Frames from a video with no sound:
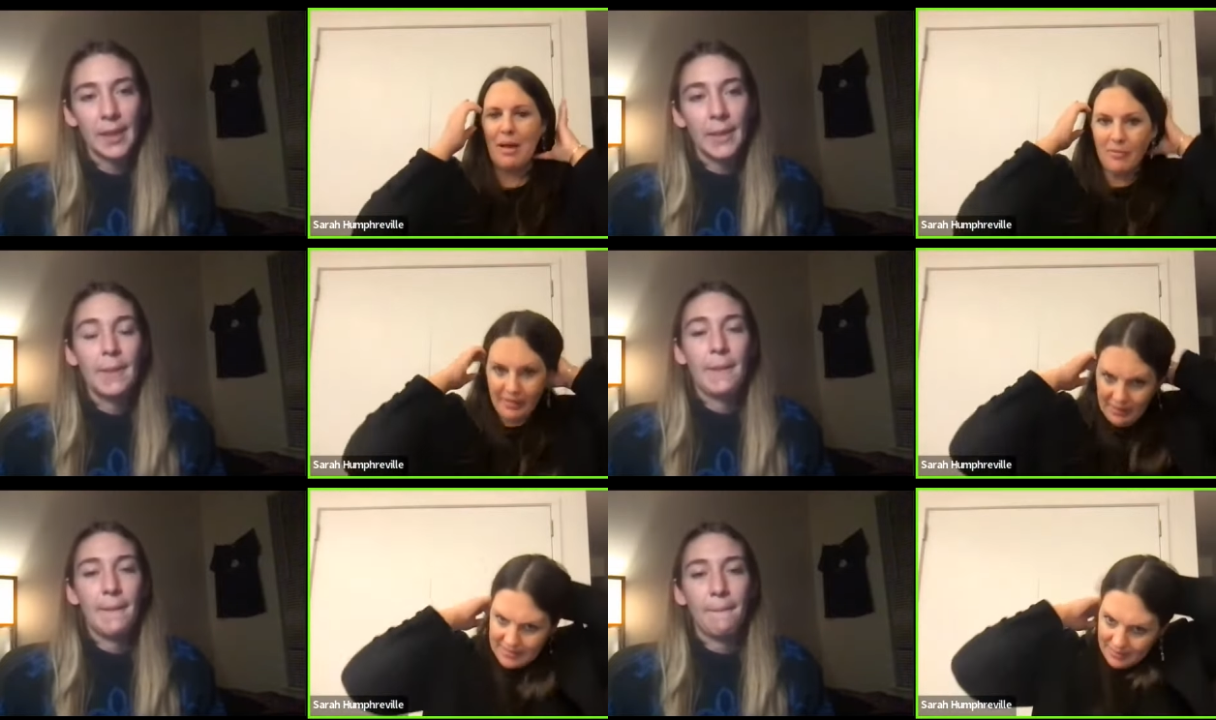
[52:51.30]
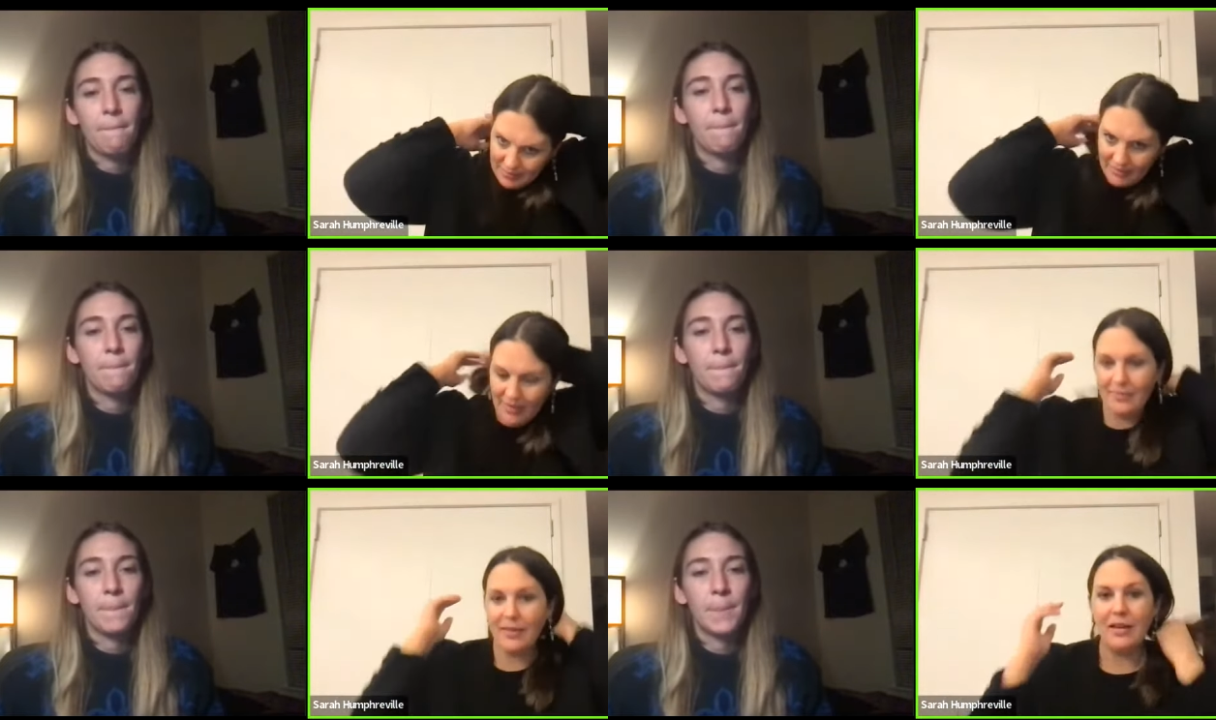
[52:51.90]
Speaker 1: about realism and,
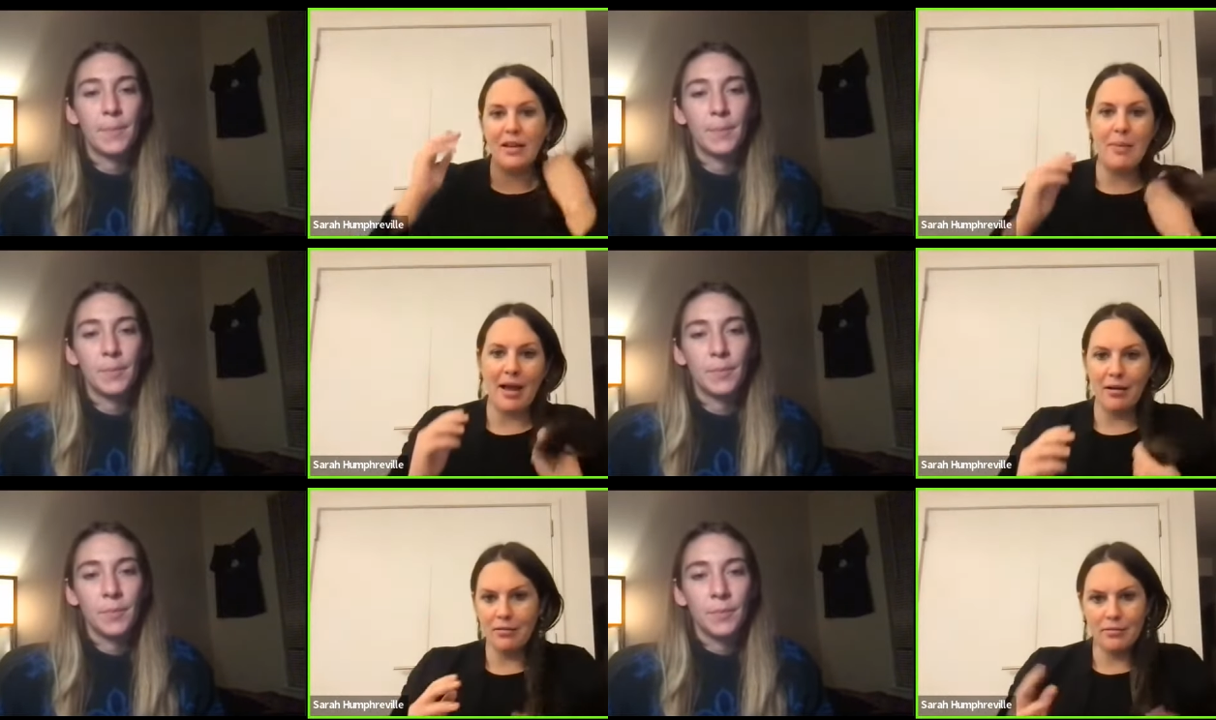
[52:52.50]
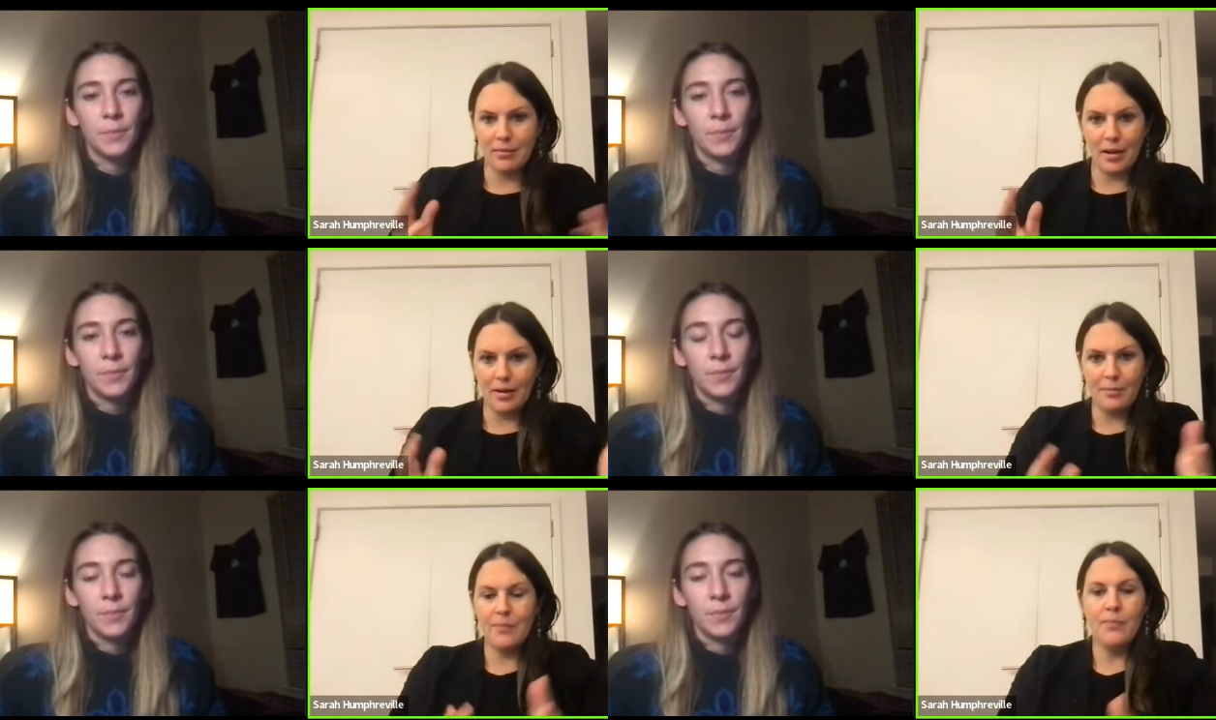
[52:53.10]
and thinking about
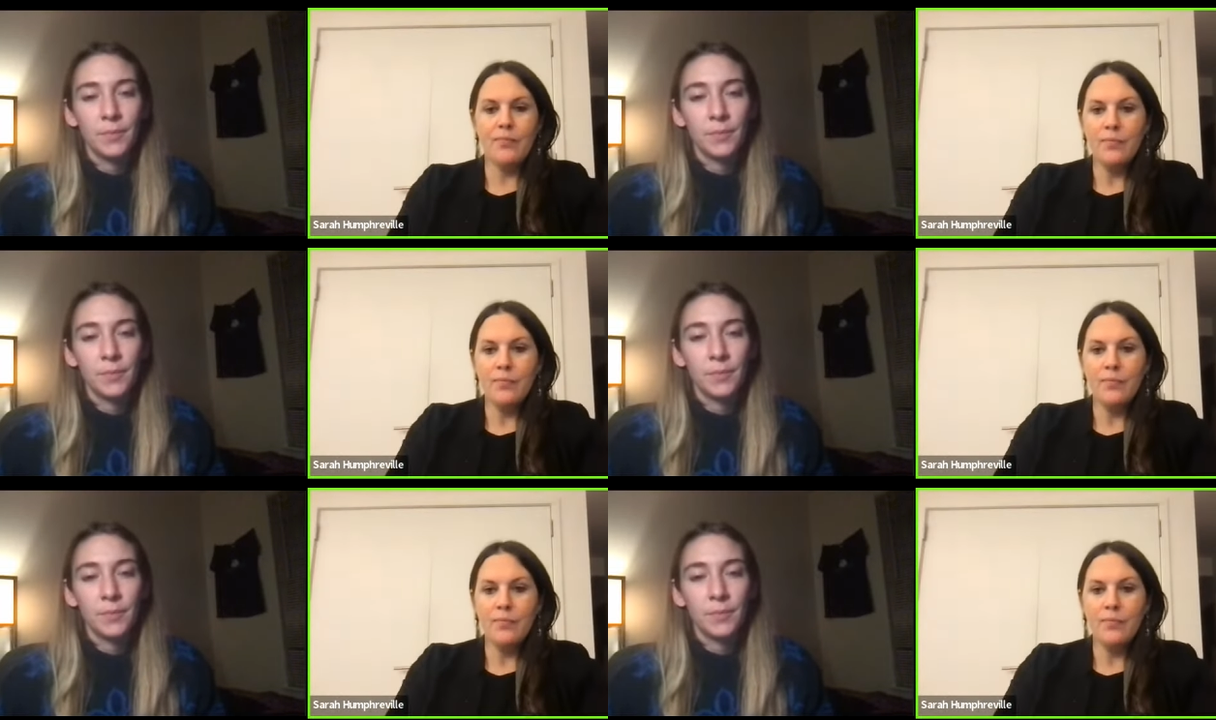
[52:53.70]
um,